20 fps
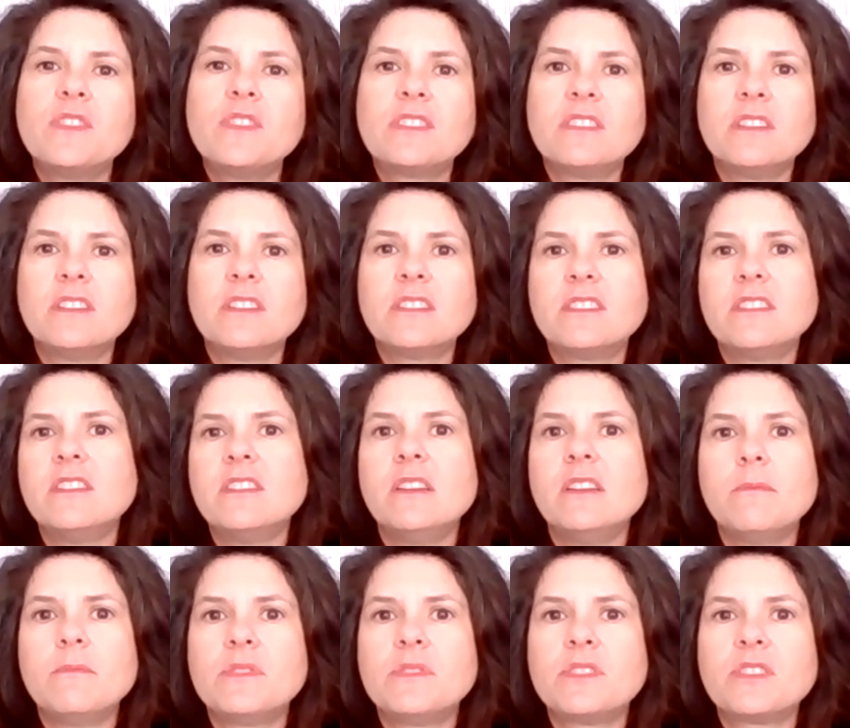those visiting
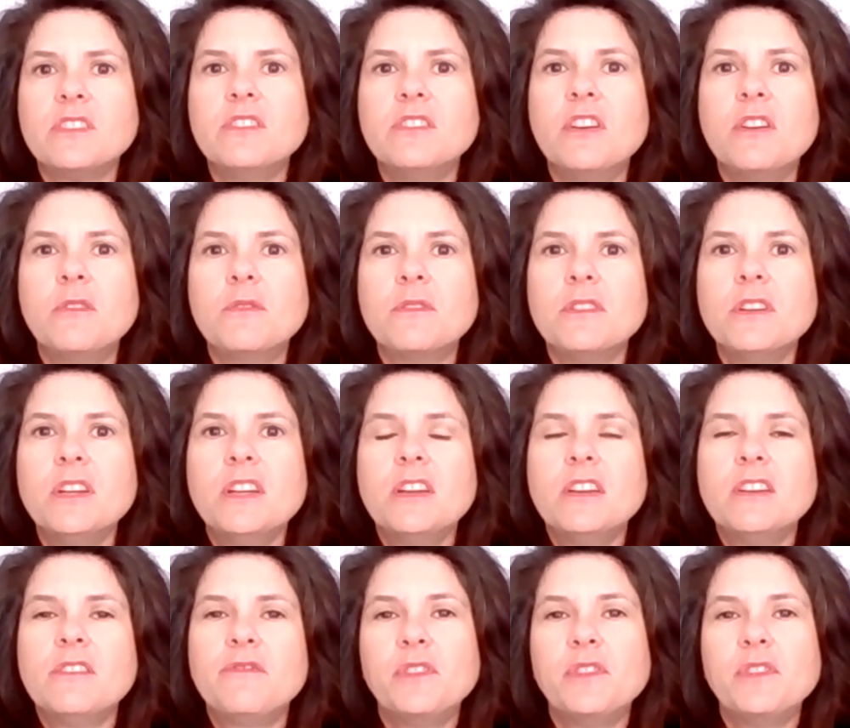teams,
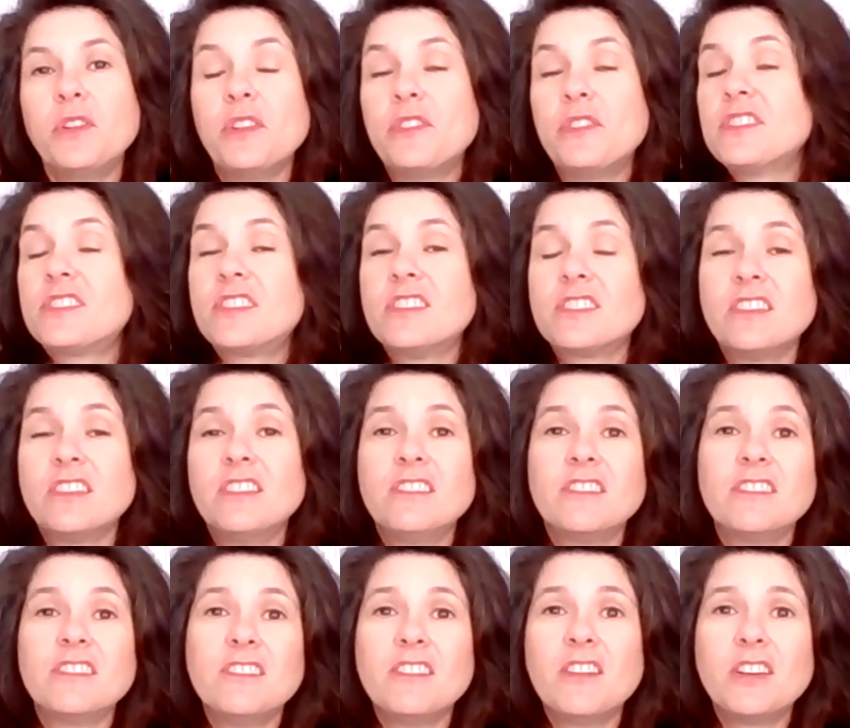feel that this
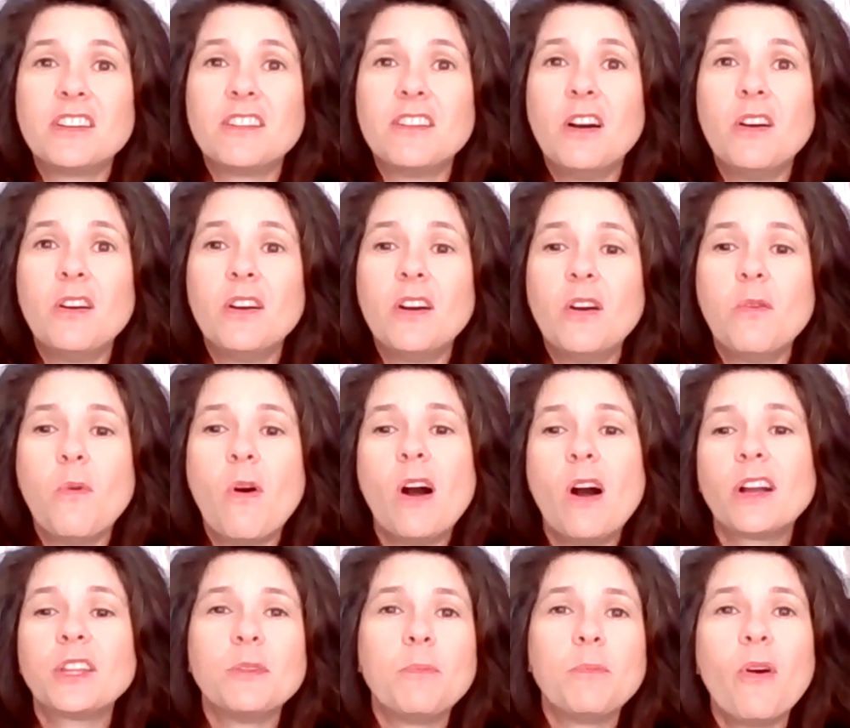isn't a
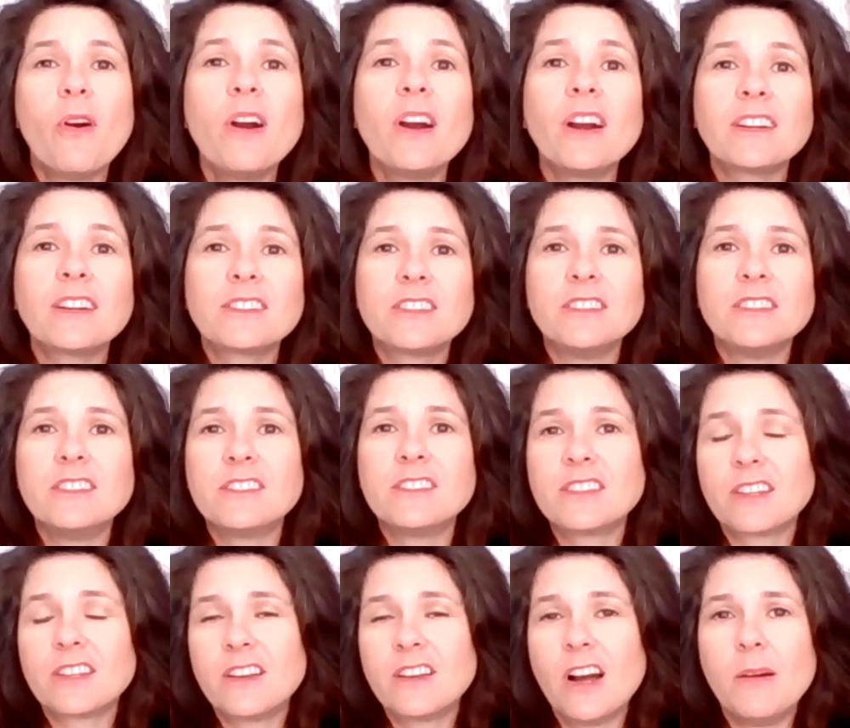walk in the park
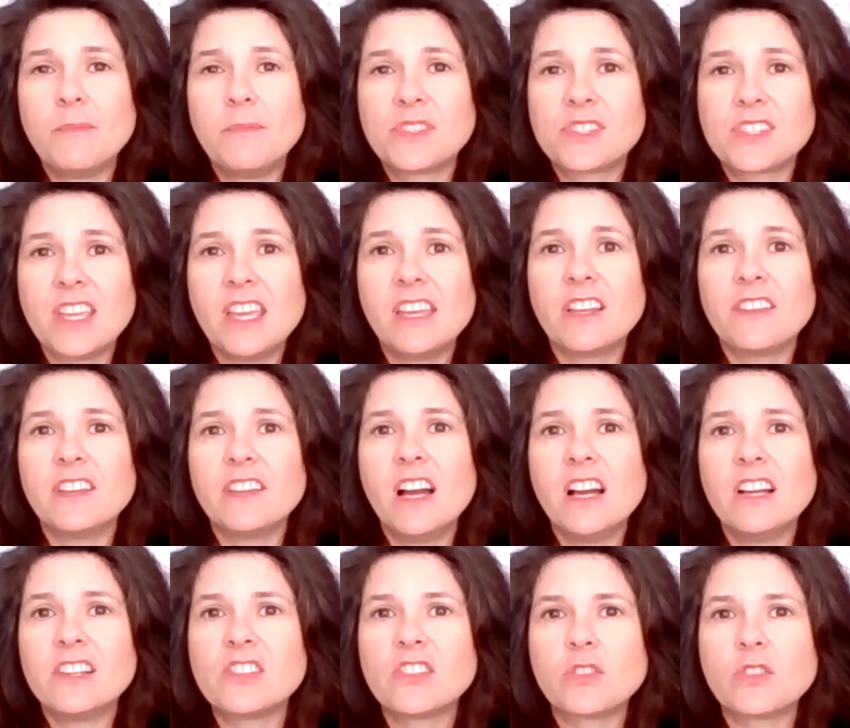to come skate on the
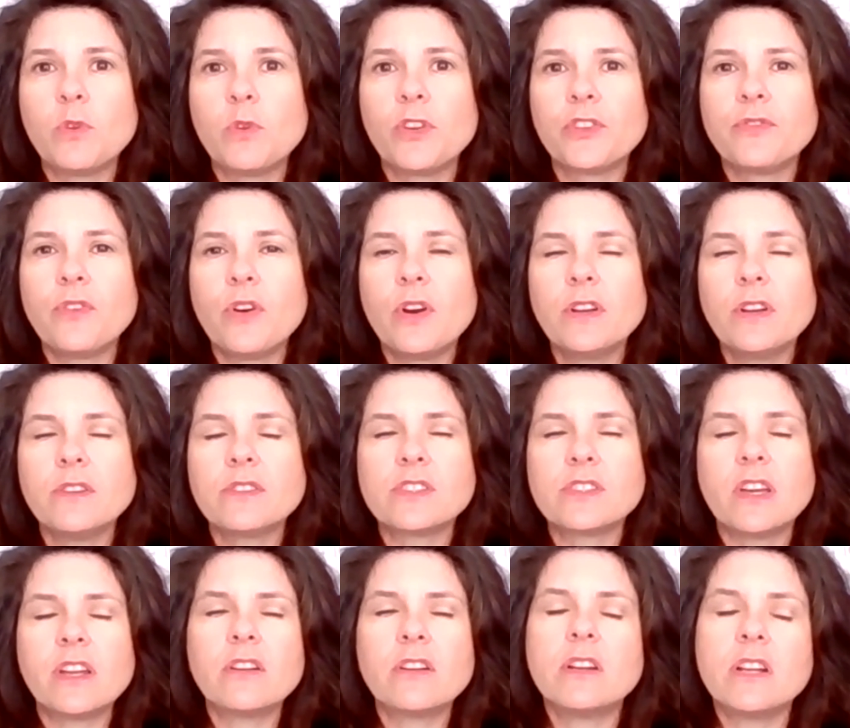ice at the Wells Fargo
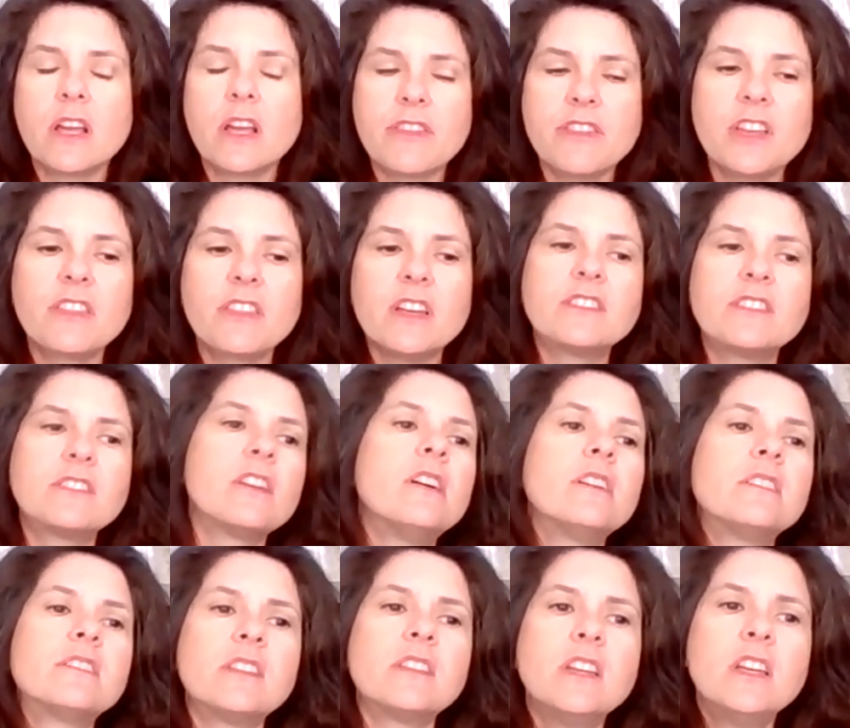Center. And I think that
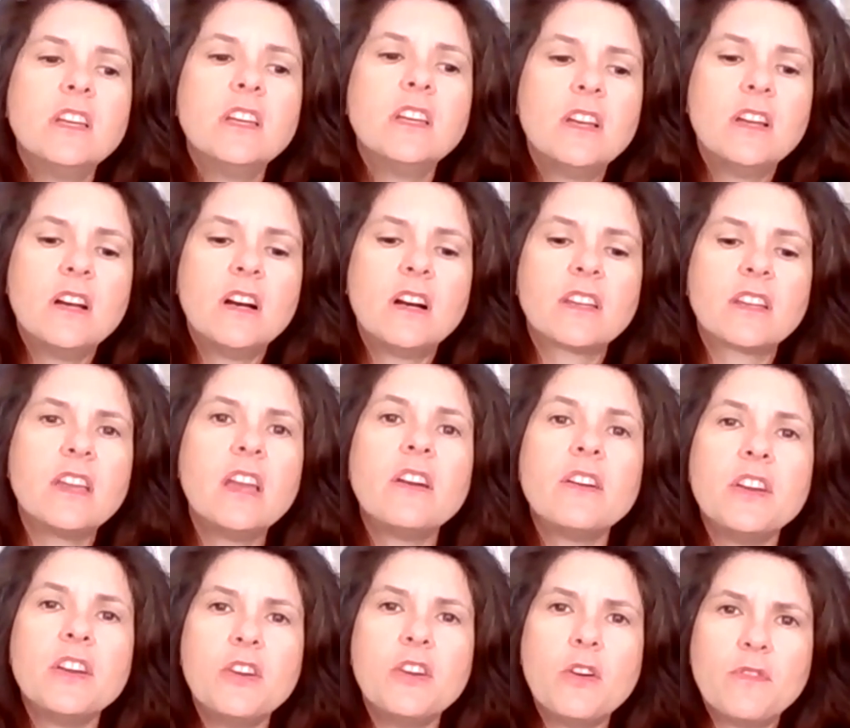does
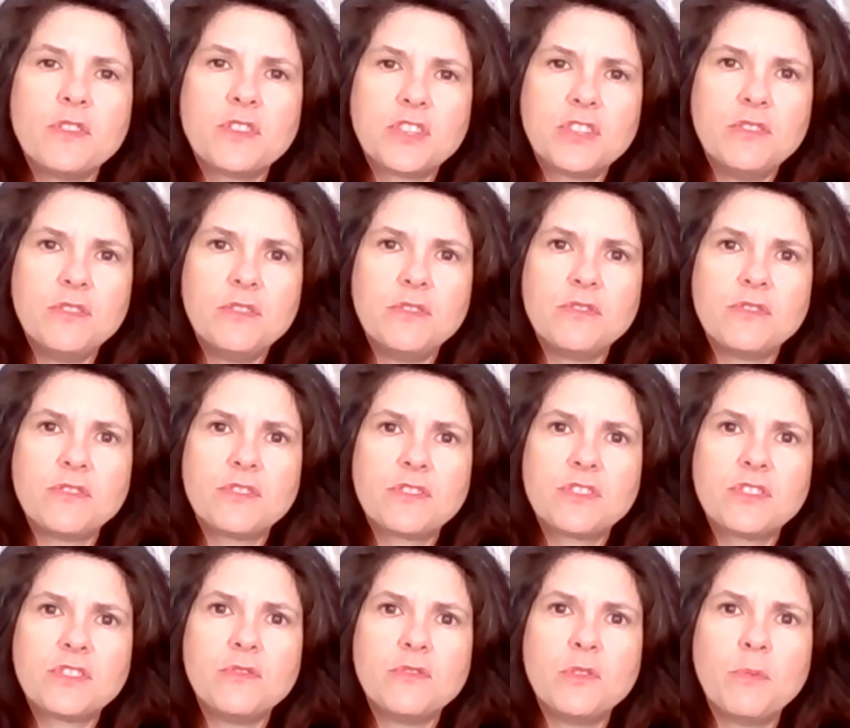carry over to
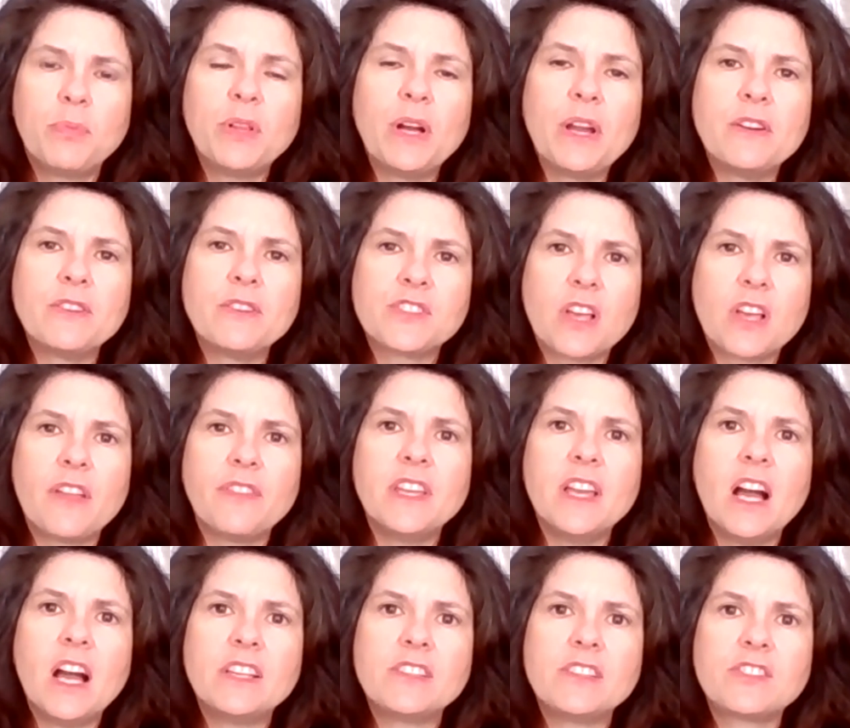the players on
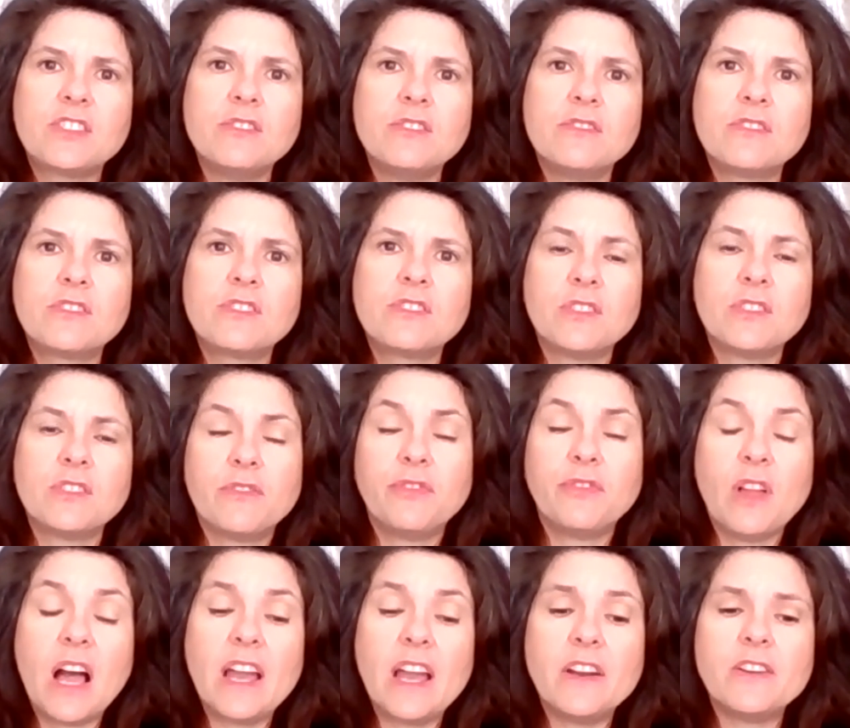the ice, to the
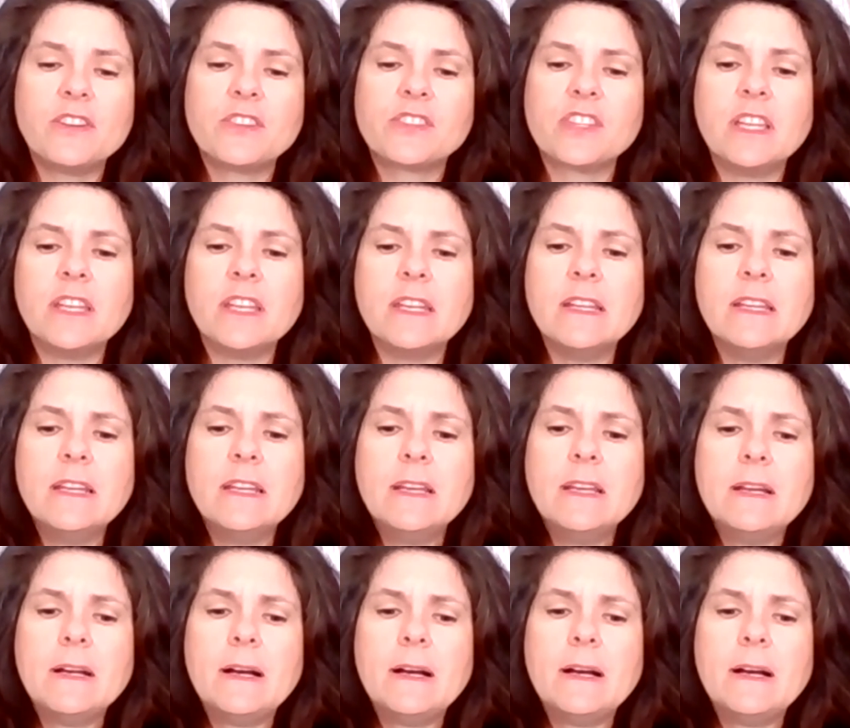Flyers. And